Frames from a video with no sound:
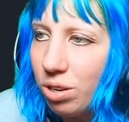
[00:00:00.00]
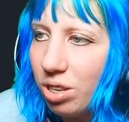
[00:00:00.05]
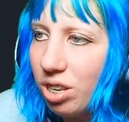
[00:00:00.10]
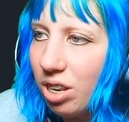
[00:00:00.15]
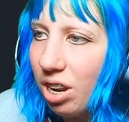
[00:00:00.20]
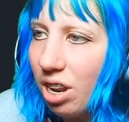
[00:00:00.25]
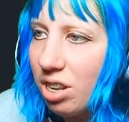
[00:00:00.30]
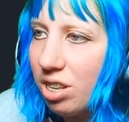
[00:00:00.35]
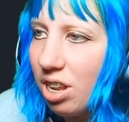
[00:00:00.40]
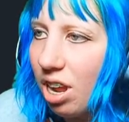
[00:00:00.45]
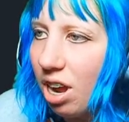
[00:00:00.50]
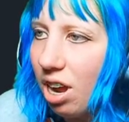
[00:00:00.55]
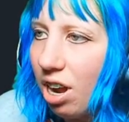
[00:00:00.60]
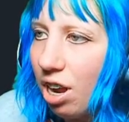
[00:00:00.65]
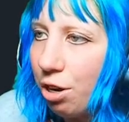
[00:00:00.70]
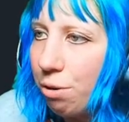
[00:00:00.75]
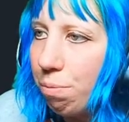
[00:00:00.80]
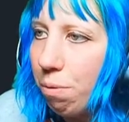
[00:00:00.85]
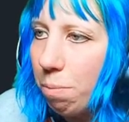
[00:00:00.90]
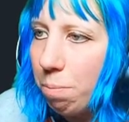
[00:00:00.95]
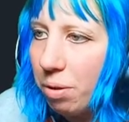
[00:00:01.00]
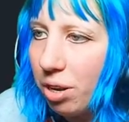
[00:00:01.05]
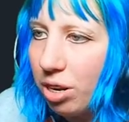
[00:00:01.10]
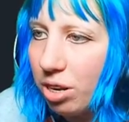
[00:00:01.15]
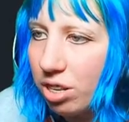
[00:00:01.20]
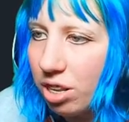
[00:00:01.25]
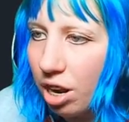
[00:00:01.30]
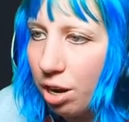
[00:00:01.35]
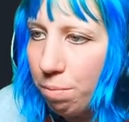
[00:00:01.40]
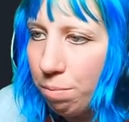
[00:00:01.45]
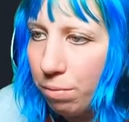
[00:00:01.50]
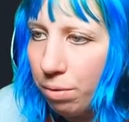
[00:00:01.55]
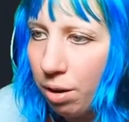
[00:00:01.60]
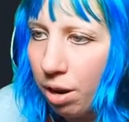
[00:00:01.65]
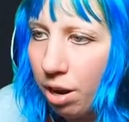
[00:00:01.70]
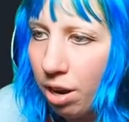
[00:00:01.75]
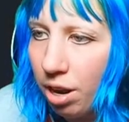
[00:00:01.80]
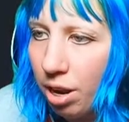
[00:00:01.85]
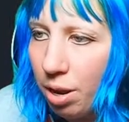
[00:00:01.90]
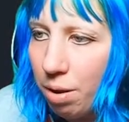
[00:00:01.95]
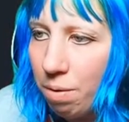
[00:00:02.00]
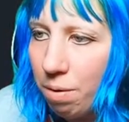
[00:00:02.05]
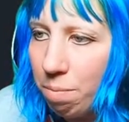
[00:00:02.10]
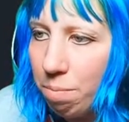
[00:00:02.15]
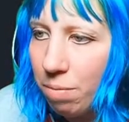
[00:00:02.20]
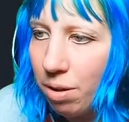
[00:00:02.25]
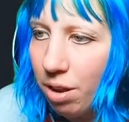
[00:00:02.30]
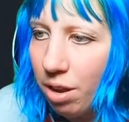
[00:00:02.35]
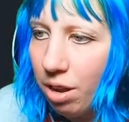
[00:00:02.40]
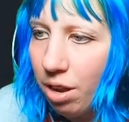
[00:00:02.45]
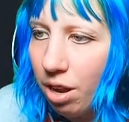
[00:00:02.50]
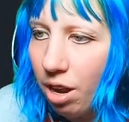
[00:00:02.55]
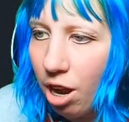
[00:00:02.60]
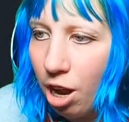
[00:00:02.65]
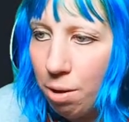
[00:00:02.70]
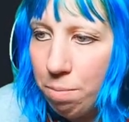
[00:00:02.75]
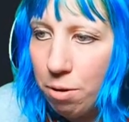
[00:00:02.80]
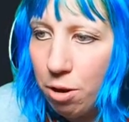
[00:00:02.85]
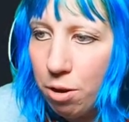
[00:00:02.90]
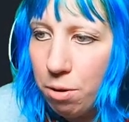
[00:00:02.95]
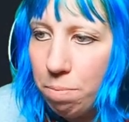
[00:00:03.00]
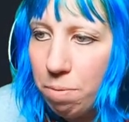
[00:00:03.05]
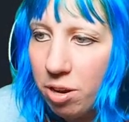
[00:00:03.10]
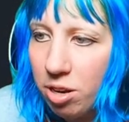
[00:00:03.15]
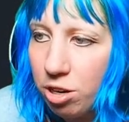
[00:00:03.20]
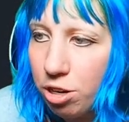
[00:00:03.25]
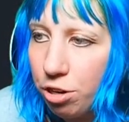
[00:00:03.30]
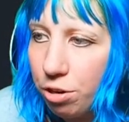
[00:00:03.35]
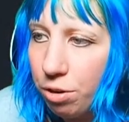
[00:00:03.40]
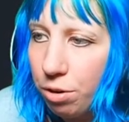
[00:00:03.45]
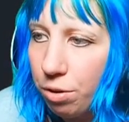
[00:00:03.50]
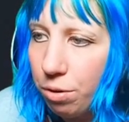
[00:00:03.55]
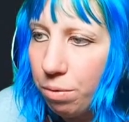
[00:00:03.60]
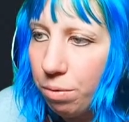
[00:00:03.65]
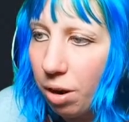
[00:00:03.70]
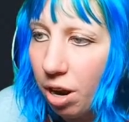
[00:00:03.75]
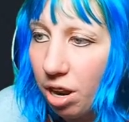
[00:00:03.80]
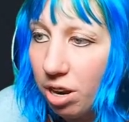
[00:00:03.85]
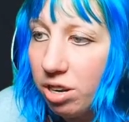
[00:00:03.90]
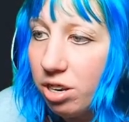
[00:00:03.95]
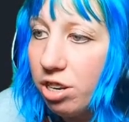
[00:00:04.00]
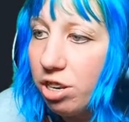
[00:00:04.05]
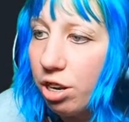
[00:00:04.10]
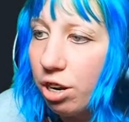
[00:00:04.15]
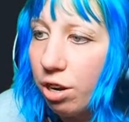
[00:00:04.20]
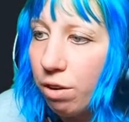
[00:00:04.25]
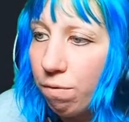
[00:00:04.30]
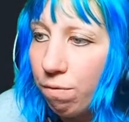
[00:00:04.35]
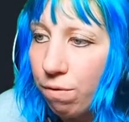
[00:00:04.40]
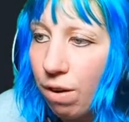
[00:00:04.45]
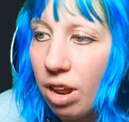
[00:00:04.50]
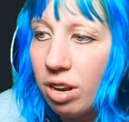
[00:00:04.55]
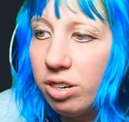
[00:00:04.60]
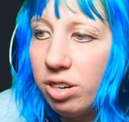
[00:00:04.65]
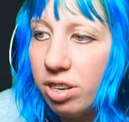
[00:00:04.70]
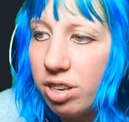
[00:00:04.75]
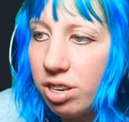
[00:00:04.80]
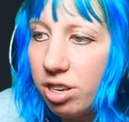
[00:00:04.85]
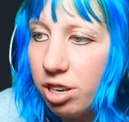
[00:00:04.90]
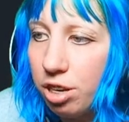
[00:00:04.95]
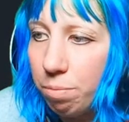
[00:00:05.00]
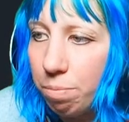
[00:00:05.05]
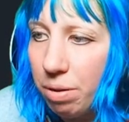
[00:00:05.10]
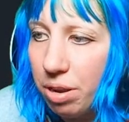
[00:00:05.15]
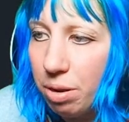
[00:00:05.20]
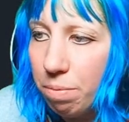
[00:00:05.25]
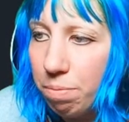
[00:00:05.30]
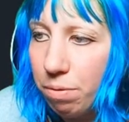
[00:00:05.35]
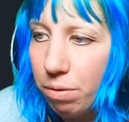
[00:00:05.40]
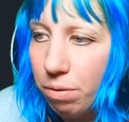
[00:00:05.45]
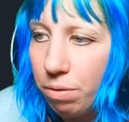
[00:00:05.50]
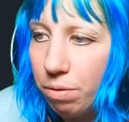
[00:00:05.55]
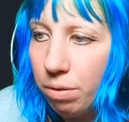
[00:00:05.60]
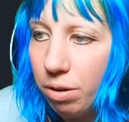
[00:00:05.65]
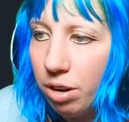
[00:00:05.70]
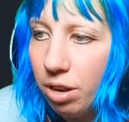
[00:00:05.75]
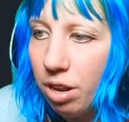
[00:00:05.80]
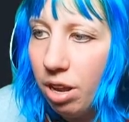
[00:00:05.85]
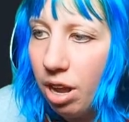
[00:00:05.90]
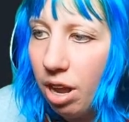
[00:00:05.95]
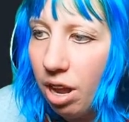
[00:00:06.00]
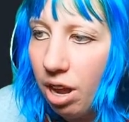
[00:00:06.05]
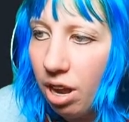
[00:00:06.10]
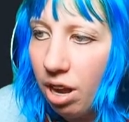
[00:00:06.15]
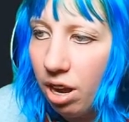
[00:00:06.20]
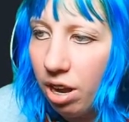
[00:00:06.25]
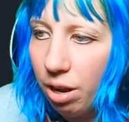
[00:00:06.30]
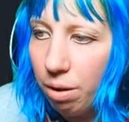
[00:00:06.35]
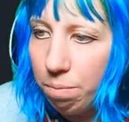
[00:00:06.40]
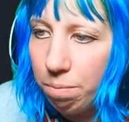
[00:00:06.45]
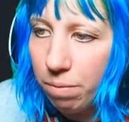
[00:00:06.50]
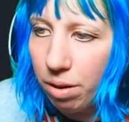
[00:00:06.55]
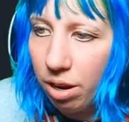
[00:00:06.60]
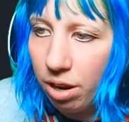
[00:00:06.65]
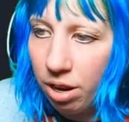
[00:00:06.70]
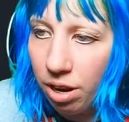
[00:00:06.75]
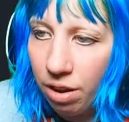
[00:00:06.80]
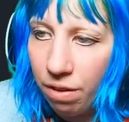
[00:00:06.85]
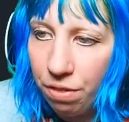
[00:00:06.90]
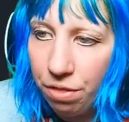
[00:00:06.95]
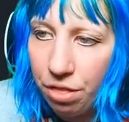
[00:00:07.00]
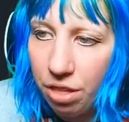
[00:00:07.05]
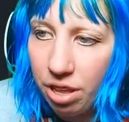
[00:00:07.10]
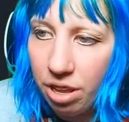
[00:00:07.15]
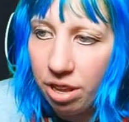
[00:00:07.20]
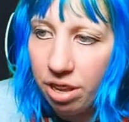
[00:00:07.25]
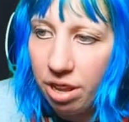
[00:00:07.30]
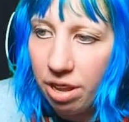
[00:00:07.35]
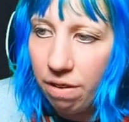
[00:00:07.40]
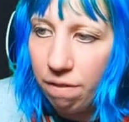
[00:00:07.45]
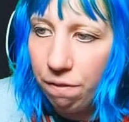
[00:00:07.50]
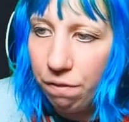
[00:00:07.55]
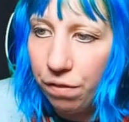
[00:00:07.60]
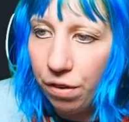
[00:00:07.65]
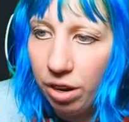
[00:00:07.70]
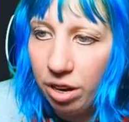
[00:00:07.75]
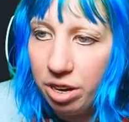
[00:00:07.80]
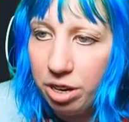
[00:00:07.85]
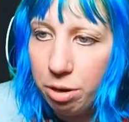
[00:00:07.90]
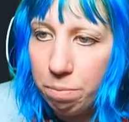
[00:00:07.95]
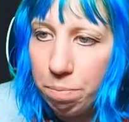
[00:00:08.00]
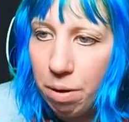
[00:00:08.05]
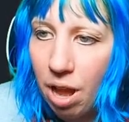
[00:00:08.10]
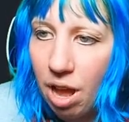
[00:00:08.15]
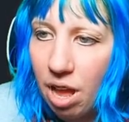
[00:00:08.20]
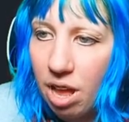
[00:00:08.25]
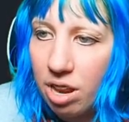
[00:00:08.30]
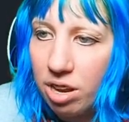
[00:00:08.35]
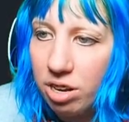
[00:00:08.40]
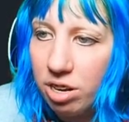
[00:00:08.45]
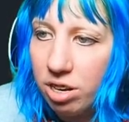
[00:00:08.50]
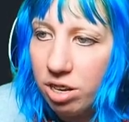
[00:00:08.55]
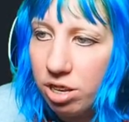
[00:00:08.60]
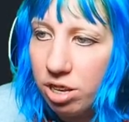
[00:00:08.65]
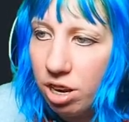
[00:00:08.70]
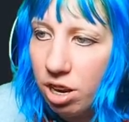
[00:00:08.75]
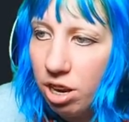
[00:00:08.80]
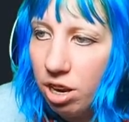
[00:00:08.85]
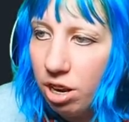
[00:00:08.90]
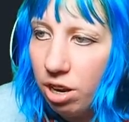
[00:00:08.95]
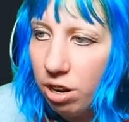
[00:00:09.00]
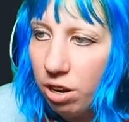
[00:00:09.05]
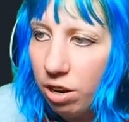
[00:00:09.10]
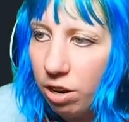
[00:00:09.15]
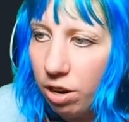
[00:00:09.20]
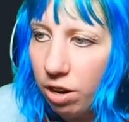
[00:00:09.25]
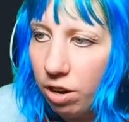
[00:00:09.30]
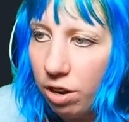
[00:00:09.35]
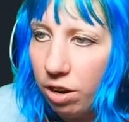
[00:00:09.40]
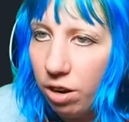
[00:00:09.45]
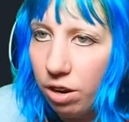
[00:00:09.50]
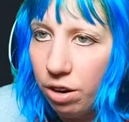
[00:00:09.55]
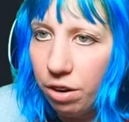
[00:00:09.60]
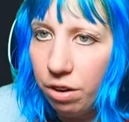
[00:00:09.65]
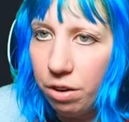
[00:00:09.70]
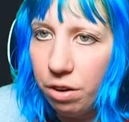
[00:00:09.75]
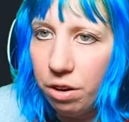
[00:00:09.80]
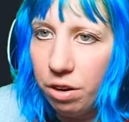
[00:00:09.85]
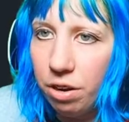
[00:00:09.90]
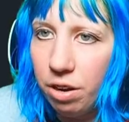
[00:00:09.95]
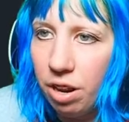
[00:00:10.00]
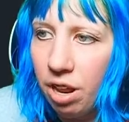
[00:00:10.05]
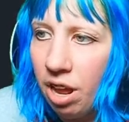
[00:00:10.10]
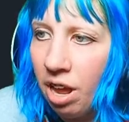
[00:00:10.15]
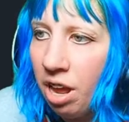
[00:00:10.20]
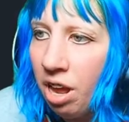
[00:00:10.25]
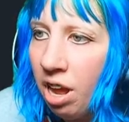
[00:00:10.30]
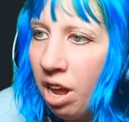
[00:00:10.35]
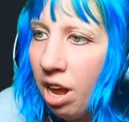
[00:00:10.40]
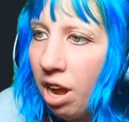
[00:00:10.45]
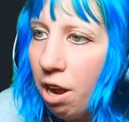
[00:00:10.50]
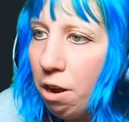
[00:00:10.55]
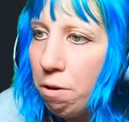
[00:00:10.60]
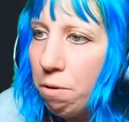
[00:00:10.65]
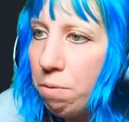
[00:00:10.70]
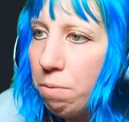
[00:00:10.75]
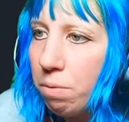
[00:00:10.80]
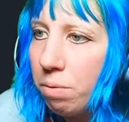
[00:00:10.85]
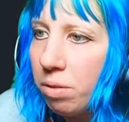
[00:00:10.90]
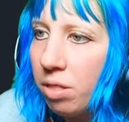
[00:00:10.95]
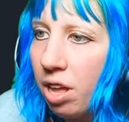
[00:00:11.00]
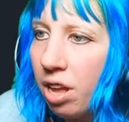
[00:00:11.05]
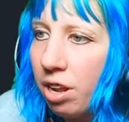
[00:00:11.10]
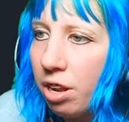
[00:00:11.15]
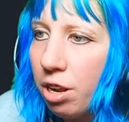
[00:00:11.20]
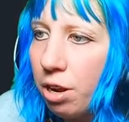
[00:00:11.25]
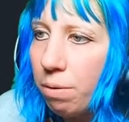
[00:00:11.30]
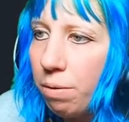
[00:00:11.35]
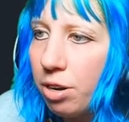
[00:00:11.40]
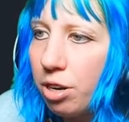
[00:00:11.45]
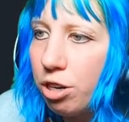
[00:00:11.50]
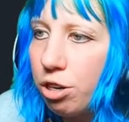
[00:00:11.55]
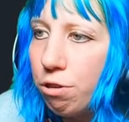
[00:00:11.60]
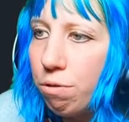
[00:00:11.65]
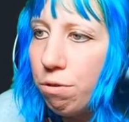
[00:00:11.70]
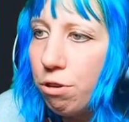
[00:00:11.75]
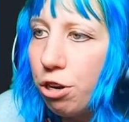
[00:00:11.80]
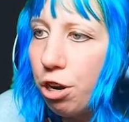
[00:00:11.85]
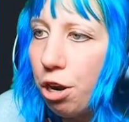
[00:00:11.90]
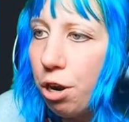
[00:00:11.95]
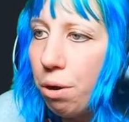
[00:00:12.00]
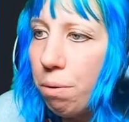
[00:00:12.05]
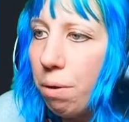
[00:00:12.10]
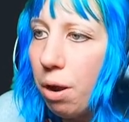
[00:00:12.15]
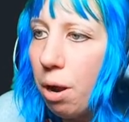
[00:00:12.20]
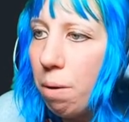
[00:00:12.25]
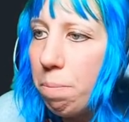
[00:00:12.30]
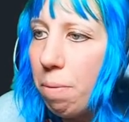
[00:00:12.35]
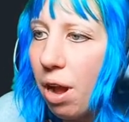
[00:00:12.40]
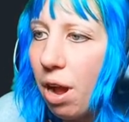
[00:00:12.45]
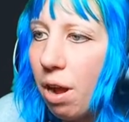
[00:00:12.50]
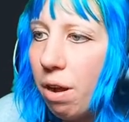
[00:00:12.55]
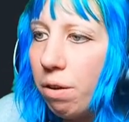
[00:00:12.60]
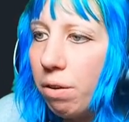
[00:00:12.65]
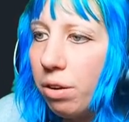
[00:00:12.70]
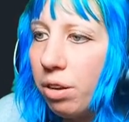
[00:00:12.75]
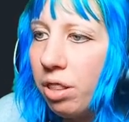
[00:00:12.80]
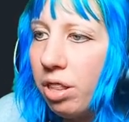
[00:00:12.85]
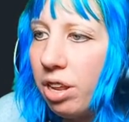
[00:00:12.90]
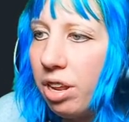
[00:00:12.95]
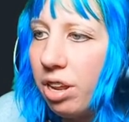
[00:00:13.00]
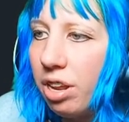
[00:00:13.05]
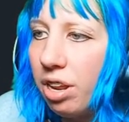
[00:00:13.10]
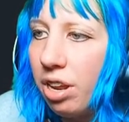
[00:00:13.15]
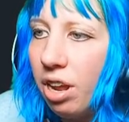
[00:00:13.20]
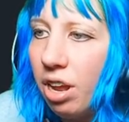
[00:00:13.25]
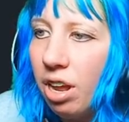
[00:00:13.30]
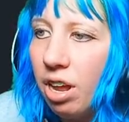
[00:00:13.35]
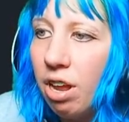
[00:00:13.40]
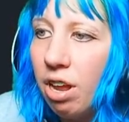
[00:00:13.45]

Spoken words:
see, that's a hard one, because I'm hoping to under rent to people. I think it fully depends on how they're going to go about the